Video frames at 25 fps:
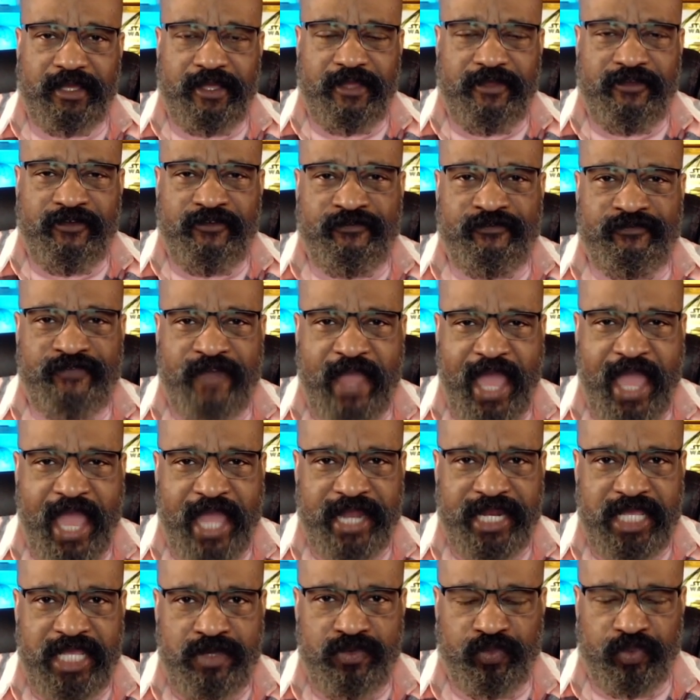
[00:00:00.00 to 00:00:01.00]

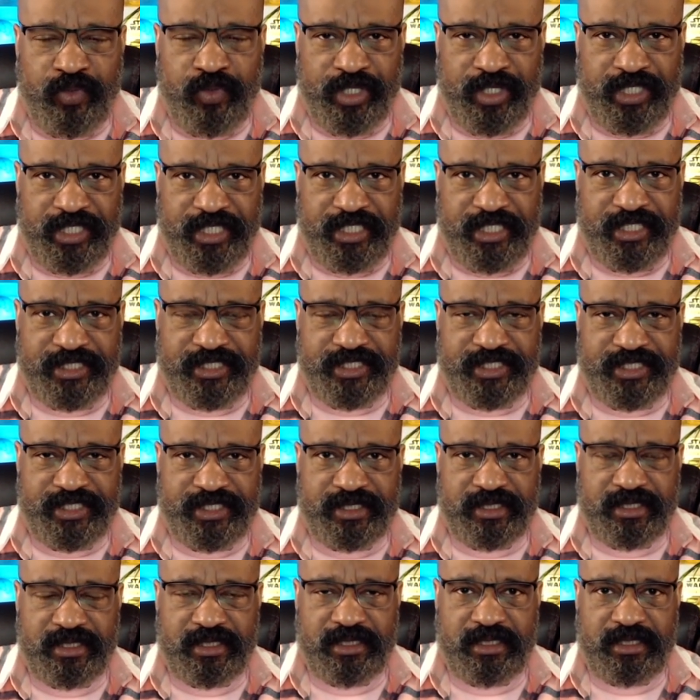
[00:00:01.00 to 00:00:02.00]
Fani
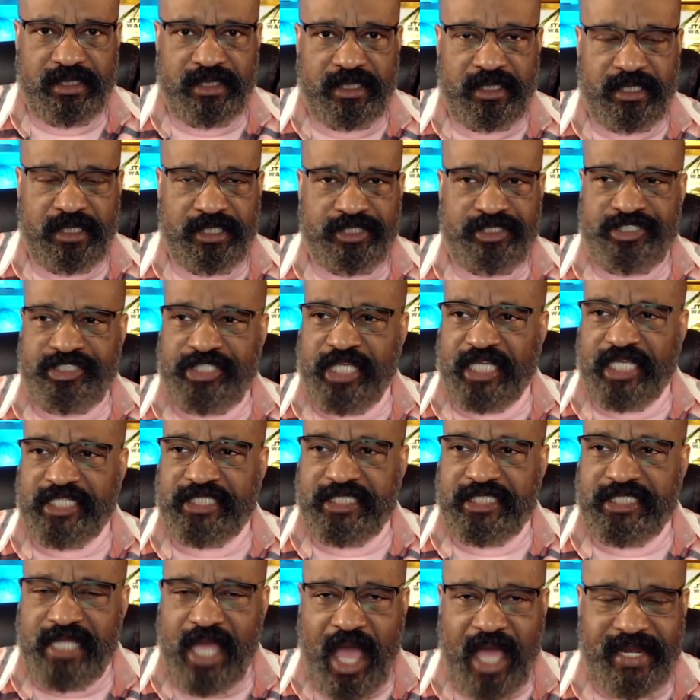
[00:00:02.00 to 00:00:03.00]
Willis does
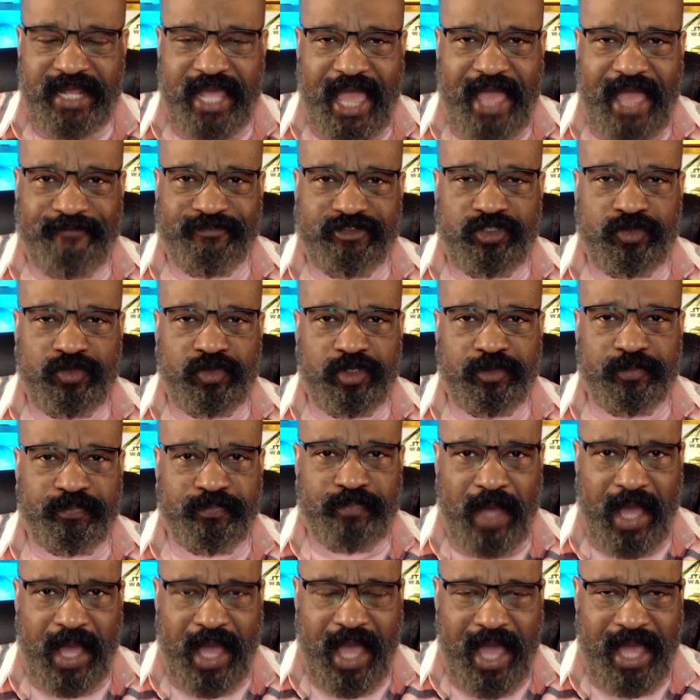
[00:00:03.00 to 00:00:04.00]
not have to
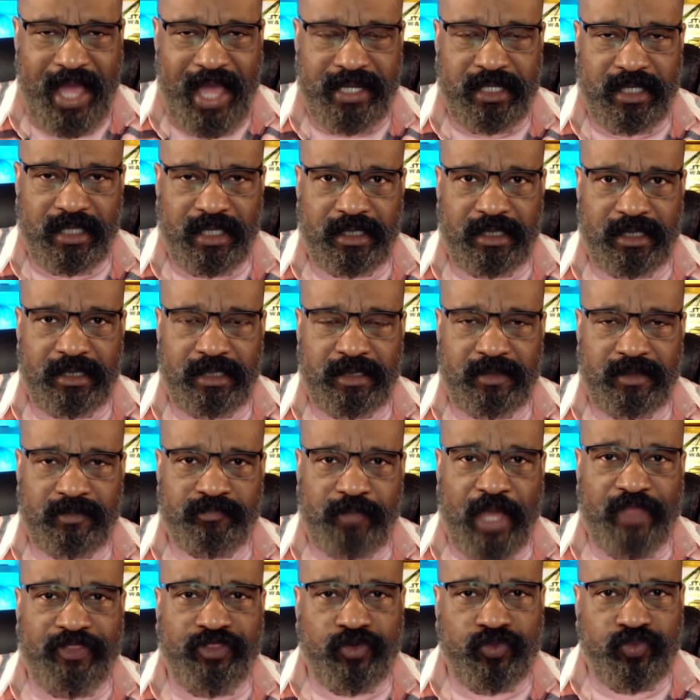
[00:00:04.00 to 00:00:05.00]
abide
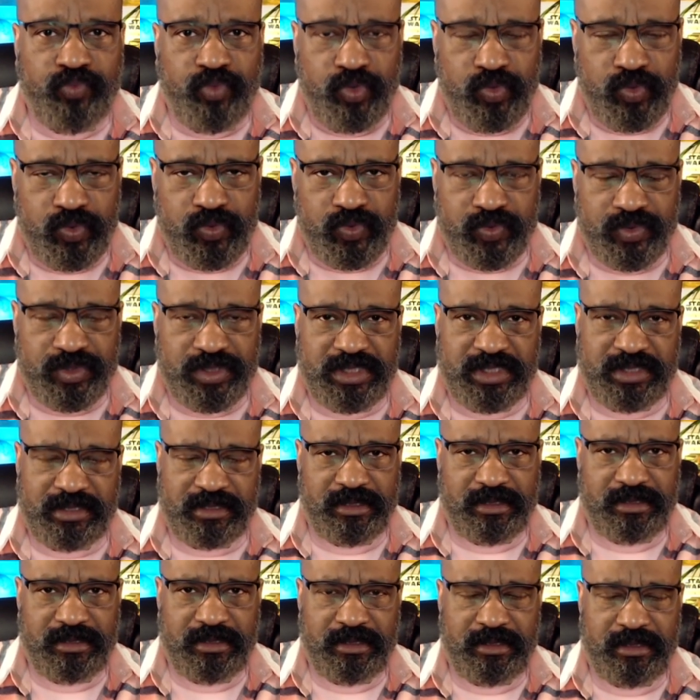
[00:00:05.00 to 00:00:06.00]
by the rules.
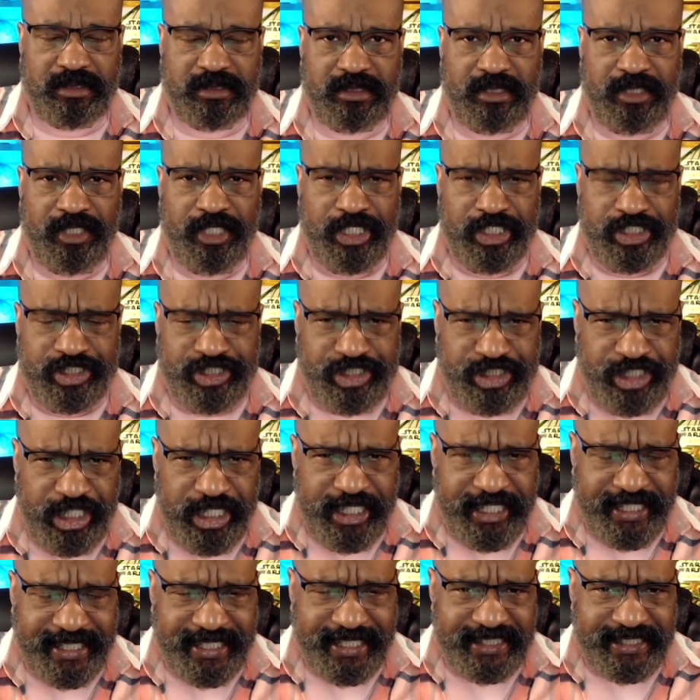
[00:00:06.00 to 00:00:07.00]
She
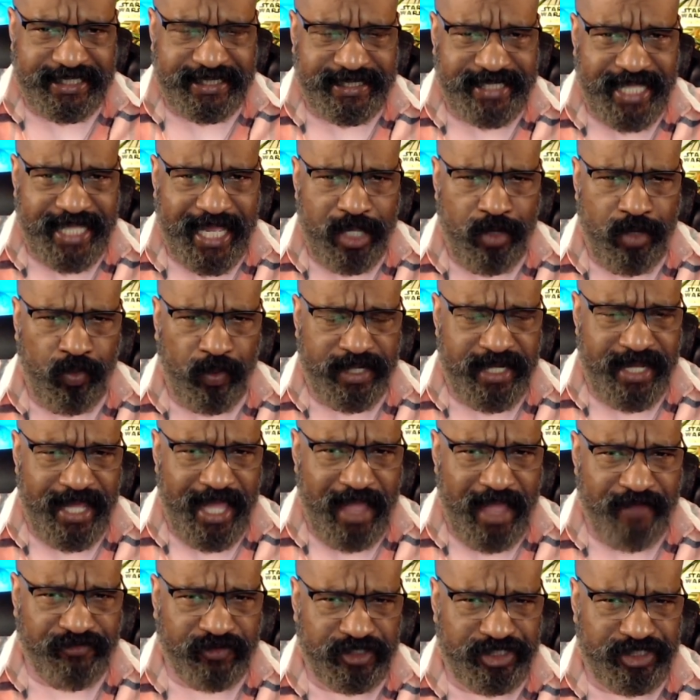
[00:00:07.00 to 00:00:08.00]
can say
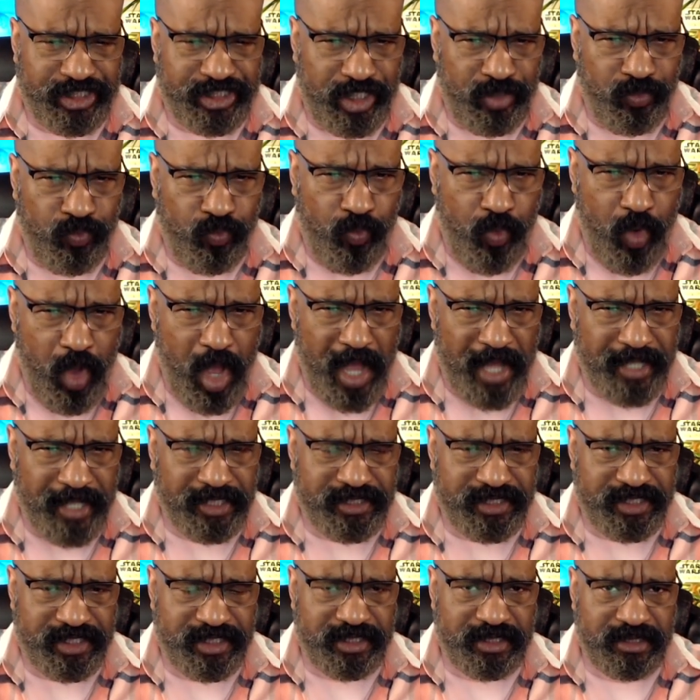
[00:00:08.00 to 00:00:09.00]
whatever she
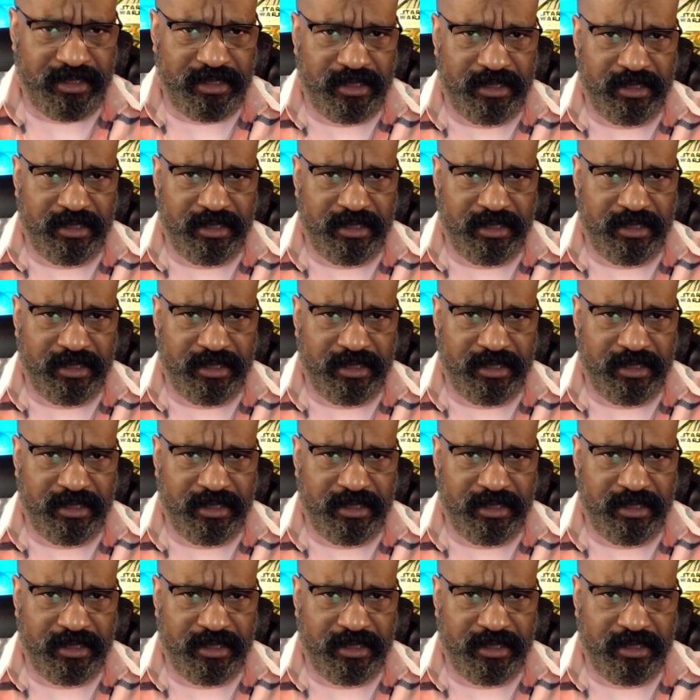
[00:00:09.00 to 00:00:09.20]
wants.